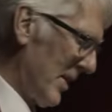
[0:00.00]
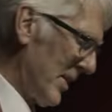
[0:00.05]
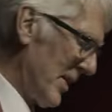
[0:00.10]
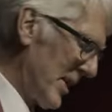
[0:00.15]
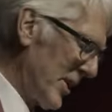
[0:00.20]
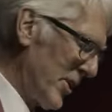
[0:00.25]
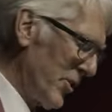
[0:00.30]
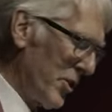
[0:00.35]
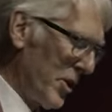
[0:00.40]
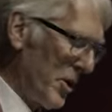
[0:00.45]

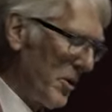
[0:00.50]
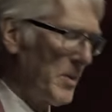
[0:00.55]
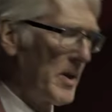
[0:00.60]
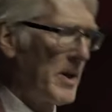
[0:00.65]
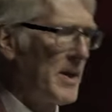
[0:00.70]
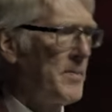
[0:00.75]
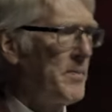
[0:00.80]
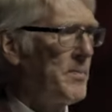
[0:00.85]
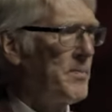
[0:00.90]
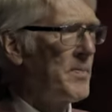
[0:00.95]
Thank you,
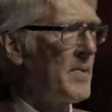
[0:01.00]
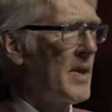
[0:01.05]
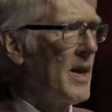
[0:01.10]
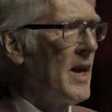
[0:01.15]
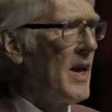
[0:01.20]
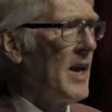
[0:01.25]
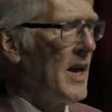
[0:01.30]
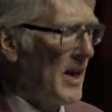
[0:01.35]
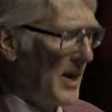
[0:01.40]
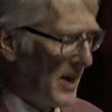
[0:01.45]
Naomi.
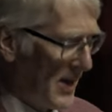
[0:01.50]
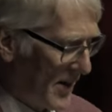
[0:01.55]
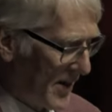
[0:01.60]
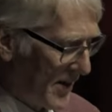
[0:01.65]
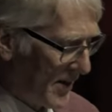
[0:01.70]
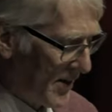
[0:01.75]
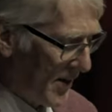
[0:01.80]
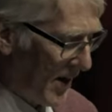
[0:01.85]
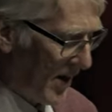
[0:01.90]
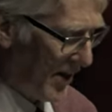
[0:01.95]

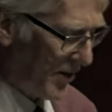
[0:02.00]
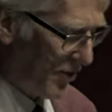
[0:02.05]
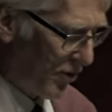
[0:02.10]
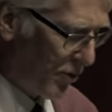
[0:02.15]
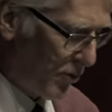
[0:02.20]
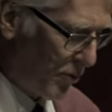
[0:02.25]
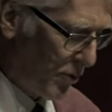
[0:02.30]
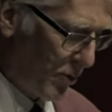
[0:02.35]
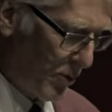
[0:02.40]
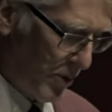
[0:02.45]
Uh, I
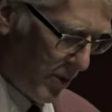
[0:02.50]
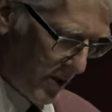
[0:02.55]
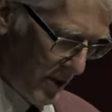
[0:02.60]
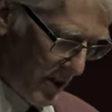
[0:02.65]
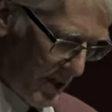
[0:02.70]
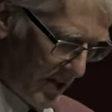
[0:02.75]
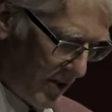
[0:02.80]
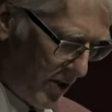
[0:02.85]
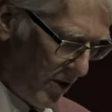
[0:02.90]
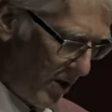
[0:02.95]
too
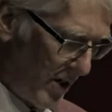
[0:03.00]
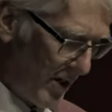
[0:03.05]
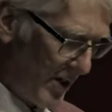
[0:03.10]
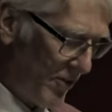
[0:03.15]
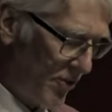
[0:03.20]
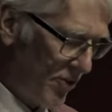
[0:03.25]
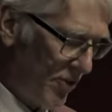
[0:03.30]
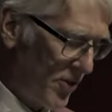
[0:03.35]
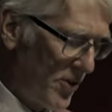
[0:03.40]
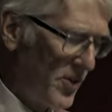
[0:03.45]

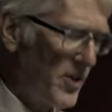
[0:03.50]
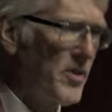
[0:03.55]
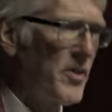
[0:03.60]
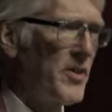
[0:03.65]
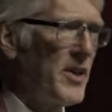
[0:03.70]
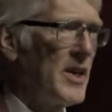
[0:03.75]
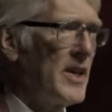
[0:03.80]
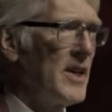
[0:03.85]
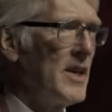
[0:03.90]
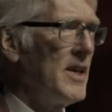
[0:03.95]
acknowledge
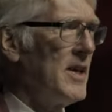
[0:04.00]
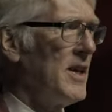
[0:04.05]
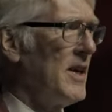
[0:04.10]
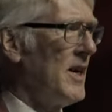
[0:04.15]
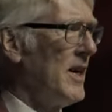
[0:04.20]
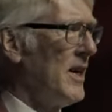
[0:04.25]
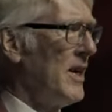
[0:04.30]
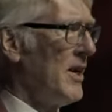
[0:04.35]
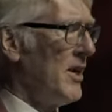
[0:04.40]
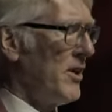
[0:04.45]
the
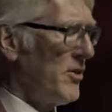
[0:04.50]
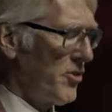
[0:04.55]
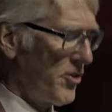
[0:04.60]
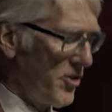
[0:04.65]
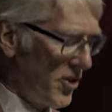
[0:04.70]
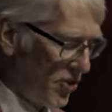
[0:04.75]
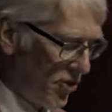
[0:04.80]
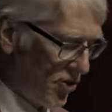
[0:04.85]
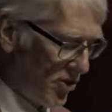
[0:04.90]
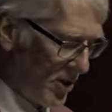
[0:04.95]

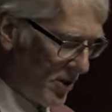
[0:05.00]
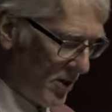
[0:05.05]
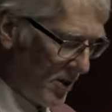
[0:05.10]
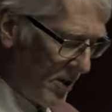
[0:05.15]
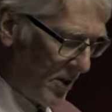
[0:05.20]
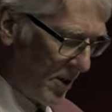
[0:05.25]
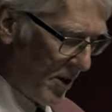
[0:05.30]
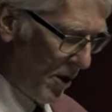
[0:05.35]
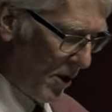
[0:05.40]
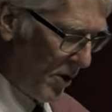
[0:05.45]

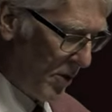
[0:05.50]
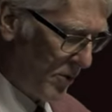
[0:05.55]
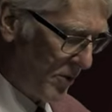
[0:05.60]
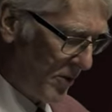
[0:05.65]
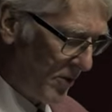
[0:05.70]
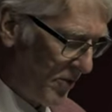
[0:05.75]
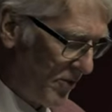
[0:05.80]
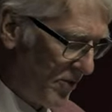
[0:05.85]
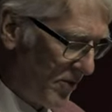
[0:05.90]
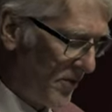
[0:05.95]
traditional
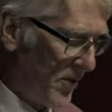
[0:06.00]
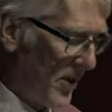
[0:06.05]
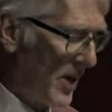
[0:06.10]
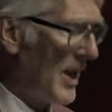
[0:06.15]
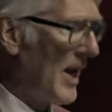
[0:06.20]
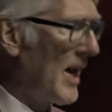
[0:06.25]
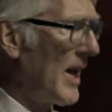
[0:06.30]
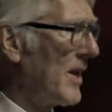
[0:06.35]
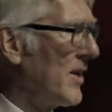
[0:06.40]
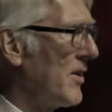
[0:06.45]
owners of the
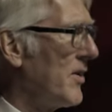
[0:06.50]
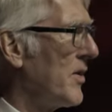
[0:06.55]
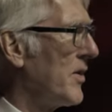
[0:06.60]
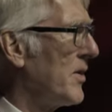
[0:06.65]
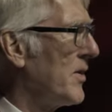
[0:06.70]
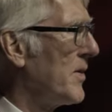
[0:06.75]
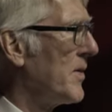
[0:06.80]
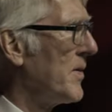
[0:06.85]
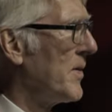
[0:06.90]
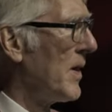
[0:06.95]
land
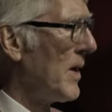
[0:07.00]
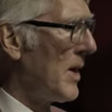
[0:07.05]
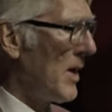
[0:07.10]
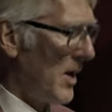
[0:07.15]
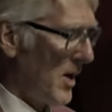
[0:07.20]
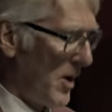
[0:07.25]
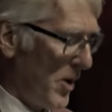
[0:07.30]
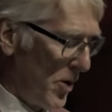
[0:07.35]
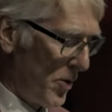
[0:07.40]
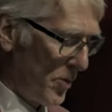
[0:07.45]

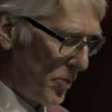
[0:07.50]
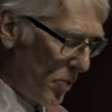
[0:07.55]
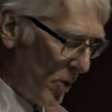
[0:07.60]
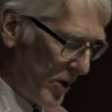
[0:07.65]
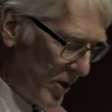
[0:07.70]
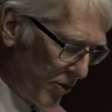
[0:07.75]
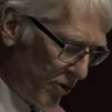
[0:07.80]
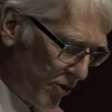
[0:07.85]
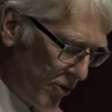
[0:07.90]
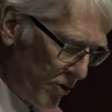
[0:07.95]
on
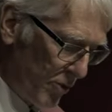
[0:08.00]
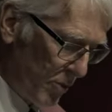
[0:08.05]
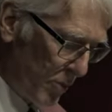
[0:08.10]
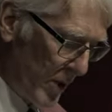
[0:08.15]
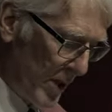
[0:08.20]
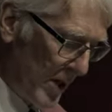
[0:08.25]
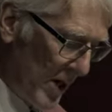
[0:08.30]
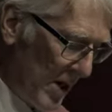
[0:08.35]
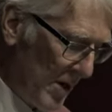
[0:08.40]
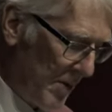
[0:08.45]
which
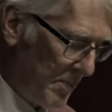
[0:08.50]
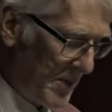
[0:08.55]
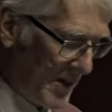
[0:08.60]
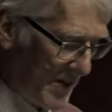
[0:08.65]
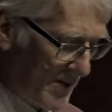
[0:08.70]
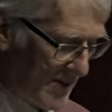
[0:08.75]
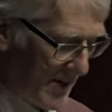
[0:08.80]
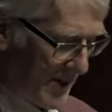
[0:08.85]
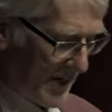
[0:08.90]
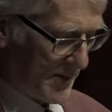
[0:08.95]
we are
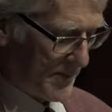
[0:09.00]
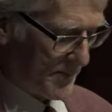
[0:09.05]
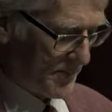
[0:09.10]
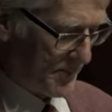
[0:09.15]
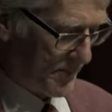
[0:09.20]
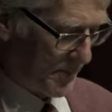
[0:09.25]
meeting,